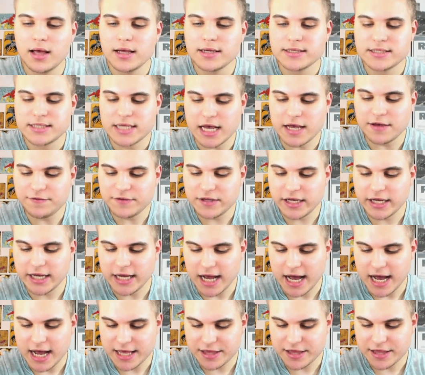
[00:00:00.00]

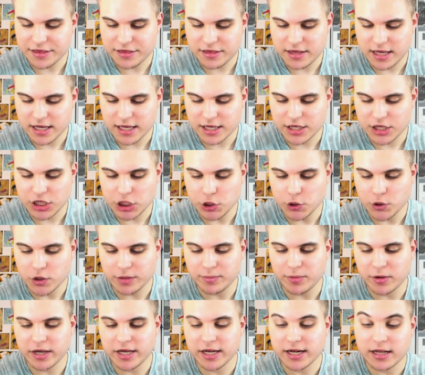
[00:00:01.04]
Safety, I think you could
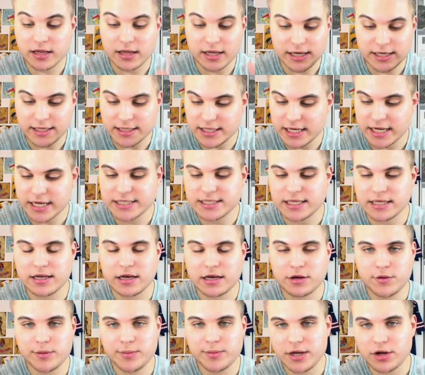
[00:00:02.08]
bring in Clinton Dix, I think
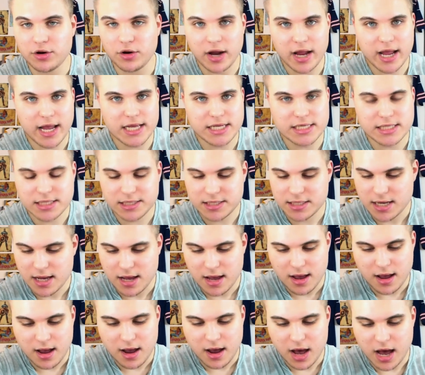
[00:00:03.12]
would be great.
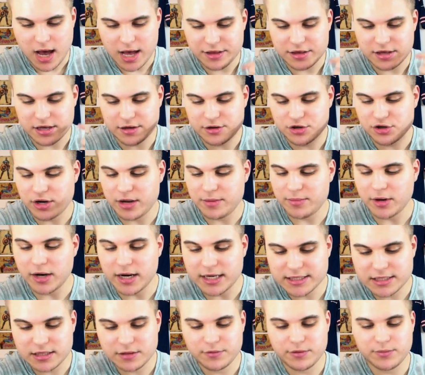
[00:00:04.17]
I think Trey
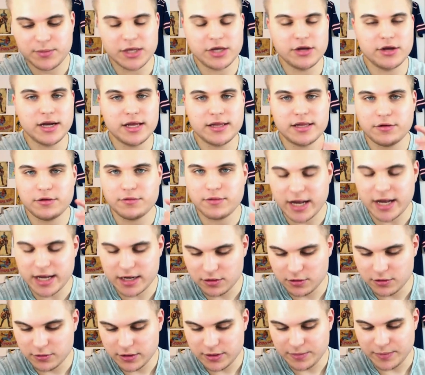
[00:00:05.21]
Boston would be good. I think
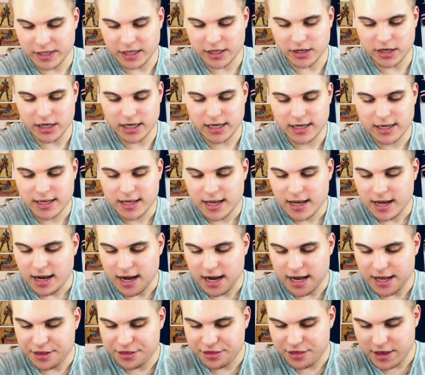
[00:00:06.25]
Randall would be good.
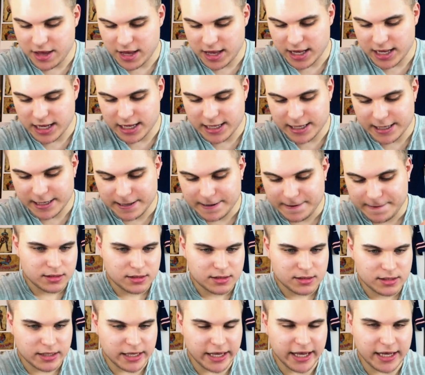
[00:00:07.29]
I think
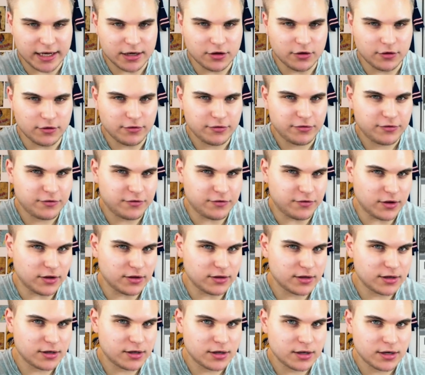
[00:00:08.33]
Kendall
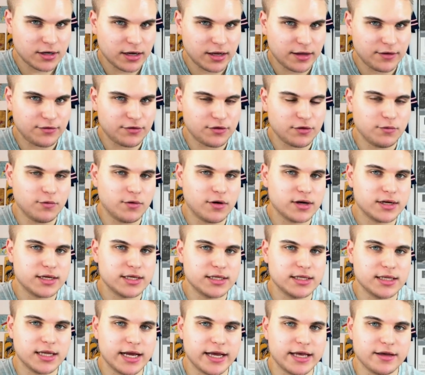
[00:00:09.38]
Fuller, if you
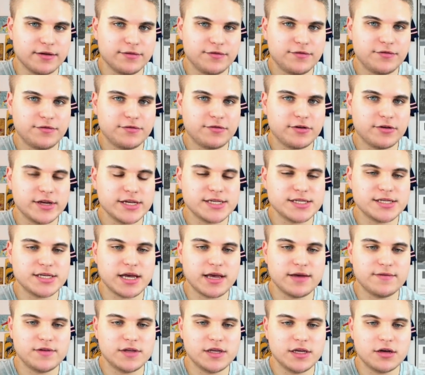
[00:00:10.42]
wanted like a free
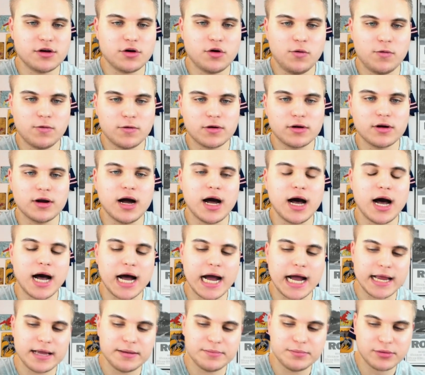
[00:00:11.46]
safety corner
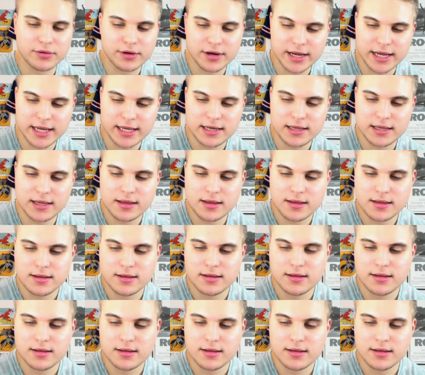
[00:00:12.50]
hybrid.